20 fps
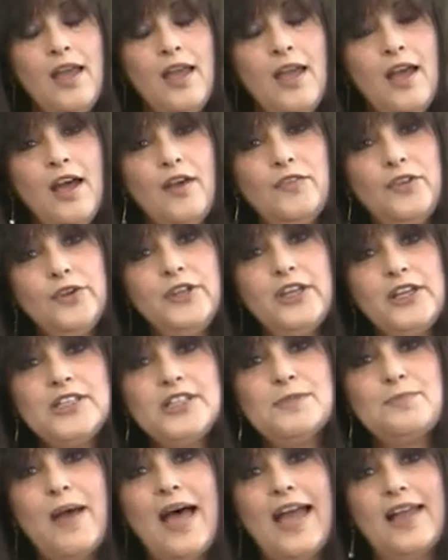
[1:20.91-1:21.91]
A few
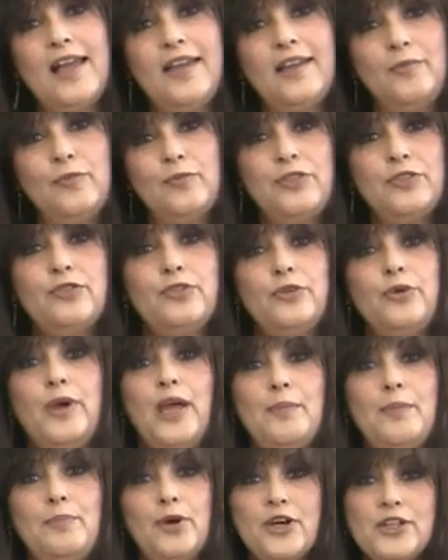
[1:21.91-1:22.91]
years back, I went through
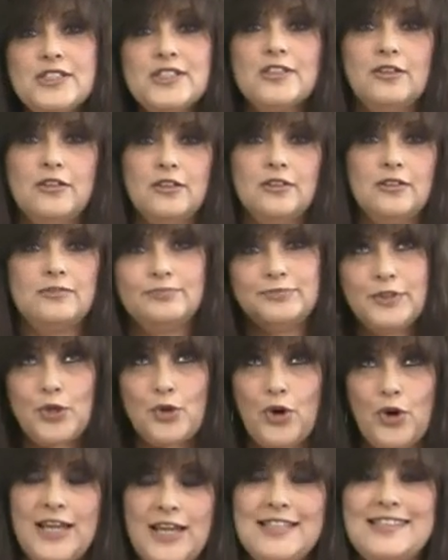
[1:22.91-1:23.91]
a personal
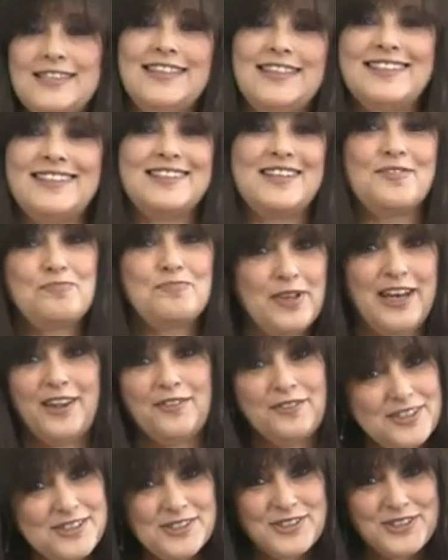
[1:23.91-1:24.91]
crisis, like many
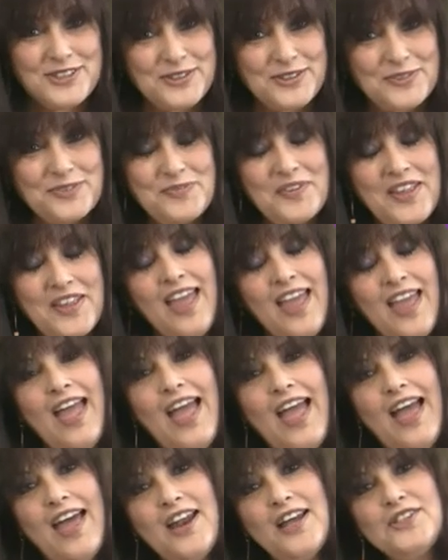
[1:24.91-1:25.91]
of us do,
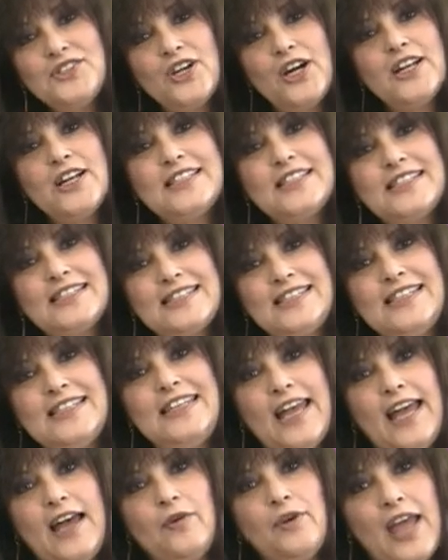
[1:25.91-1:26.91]
and I started to
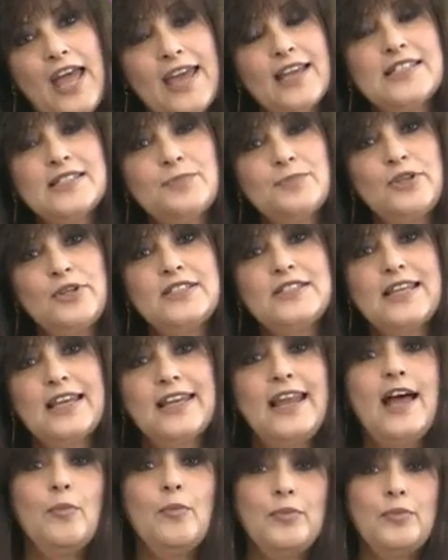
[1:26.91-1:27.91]
seek out experts that
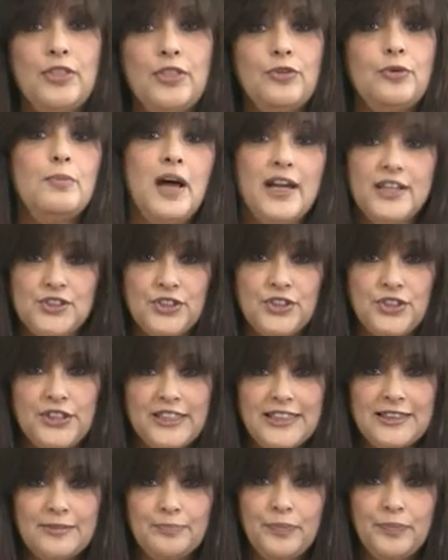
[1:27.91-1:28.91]
can help me through my
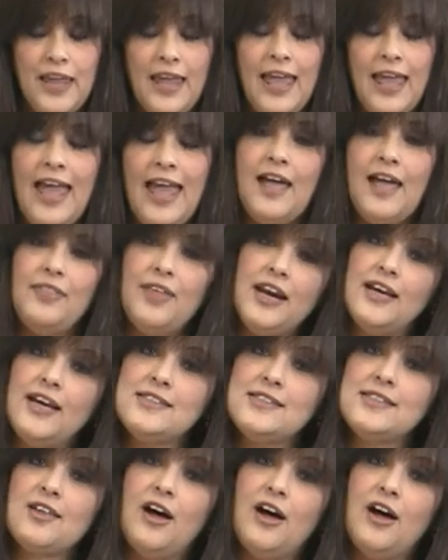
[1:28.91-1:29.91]
journey. And then I
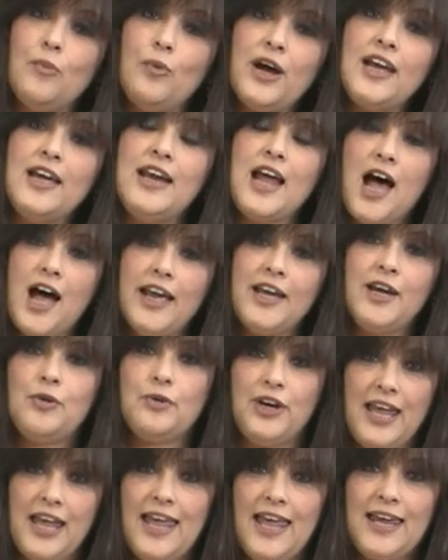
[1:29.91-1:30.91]
thought, what can I
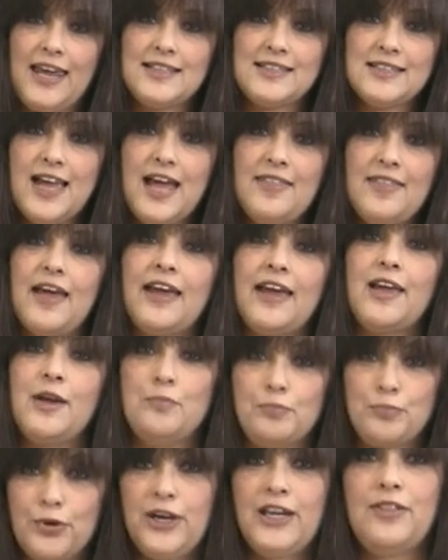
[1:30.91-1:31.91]
create that
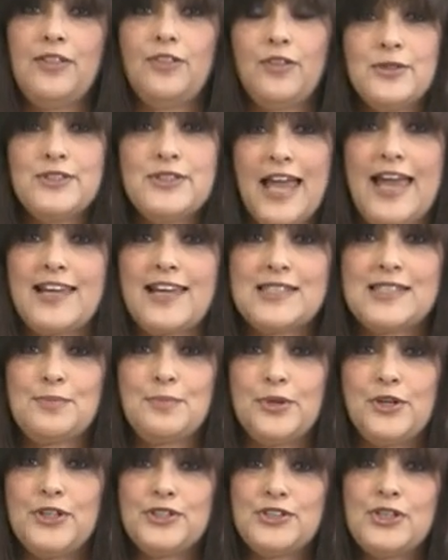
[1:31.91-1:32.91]
can bring those
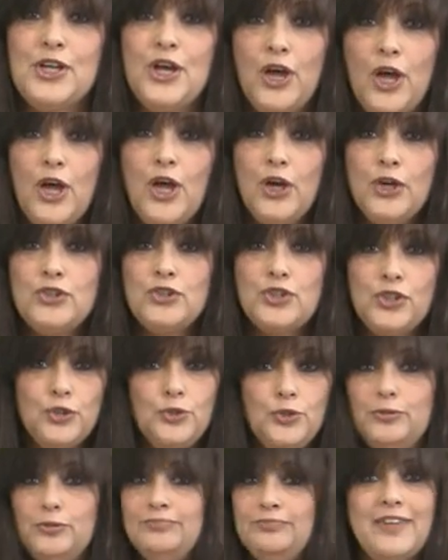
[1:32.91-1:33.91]
experts
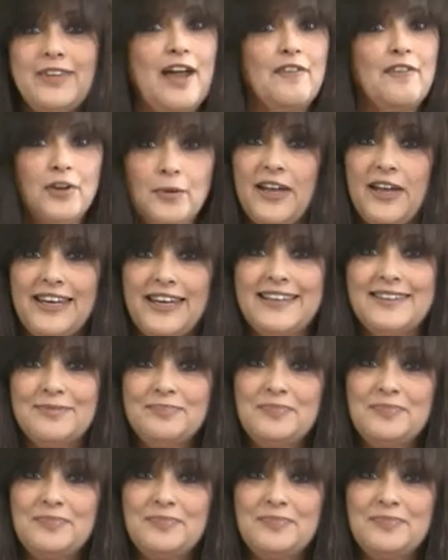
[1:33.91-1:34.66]
to everybody?